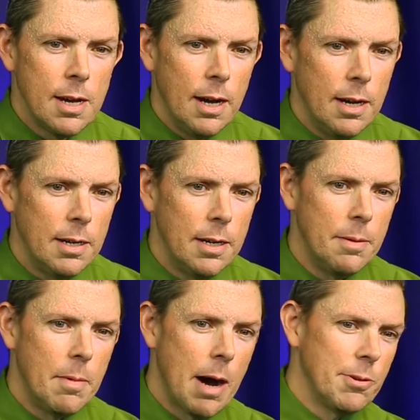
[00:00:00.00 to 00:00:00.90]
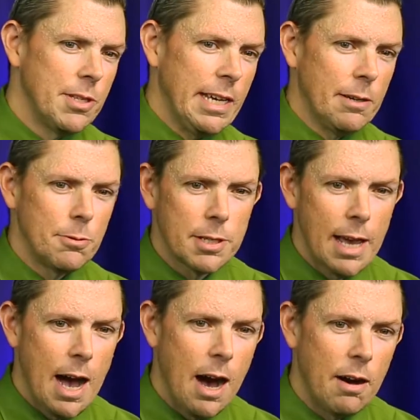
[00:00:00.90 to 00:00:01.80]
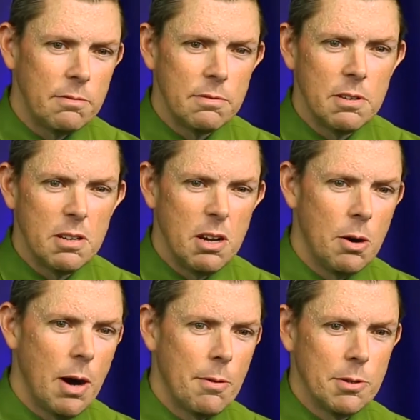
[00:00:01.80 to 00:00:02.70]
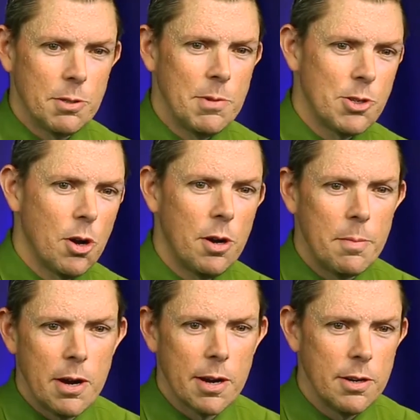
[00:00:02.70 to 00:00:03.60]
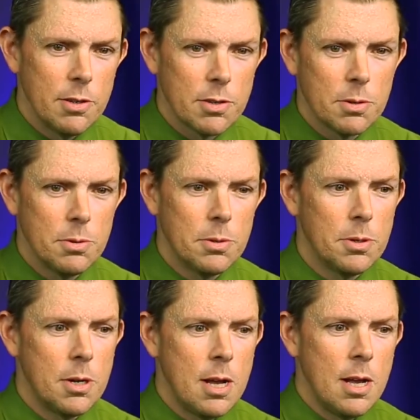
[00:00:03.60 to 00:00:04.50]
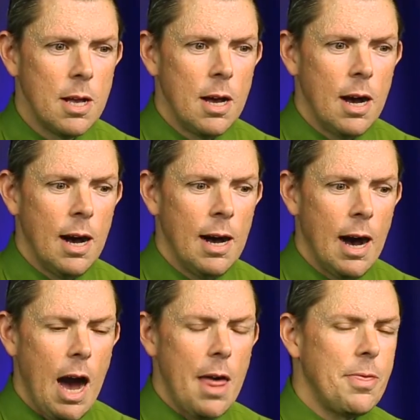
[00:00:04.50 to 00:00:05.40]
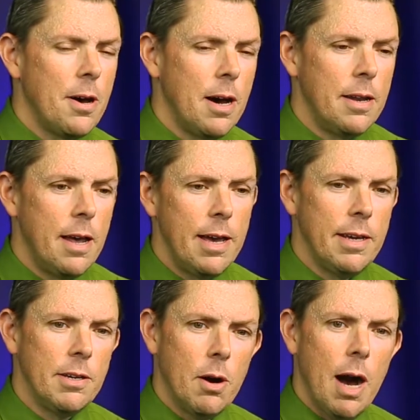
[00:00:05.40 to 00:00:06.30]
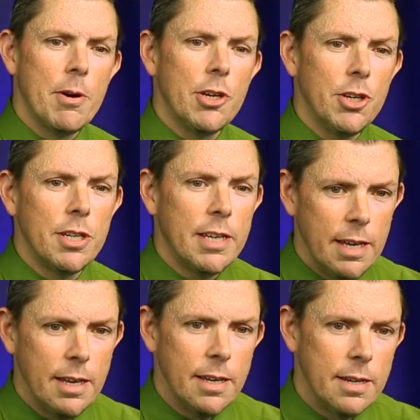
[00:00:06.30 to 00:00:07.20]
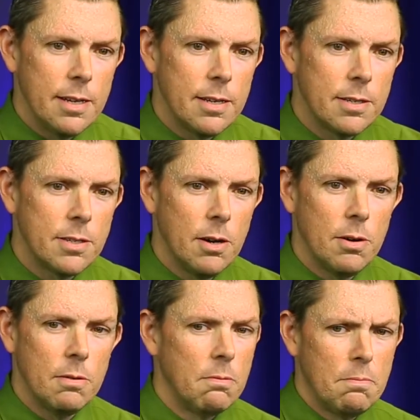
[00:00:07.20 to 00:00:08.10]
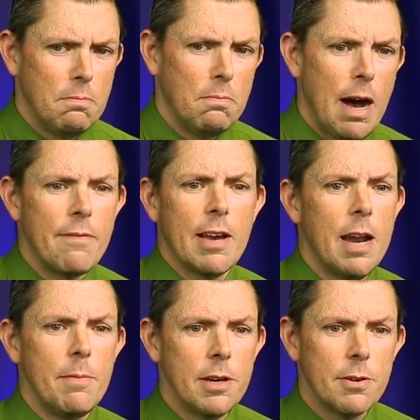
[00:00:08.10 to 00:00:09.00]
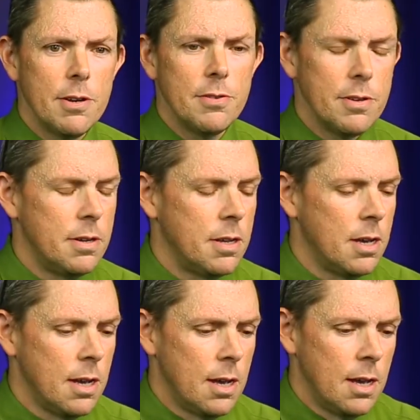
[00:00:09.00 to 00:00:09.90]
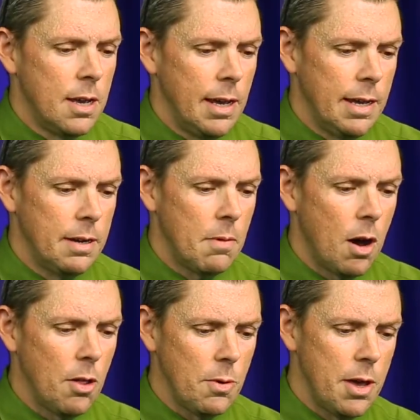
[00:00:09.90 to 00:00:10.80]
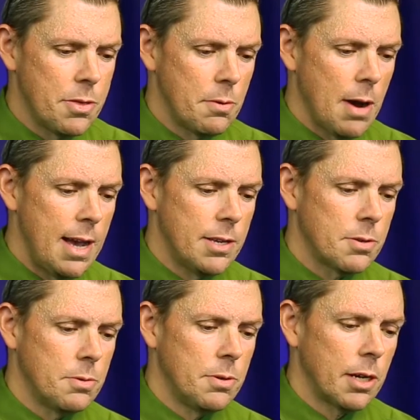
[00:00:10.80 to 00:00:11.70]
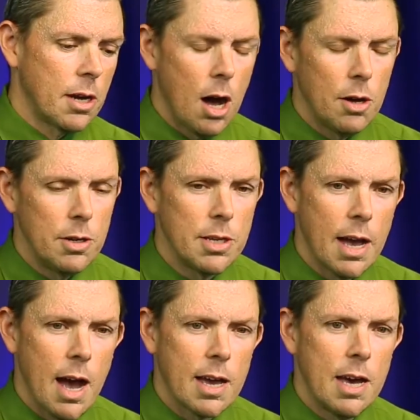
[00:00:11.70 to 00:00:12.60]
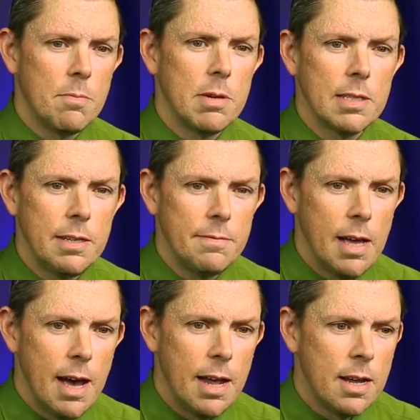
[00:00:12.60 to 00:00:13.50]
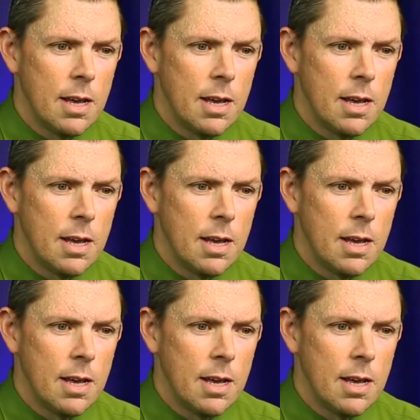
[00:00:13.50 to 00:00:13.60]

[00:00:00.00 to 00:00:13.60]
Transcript: I was the Eagle Scout. I was Mr. All-American at school. I thought, hey, I'm a good kid, so I've got to be a Christian. And all the way through high school and college, I kind of believed that.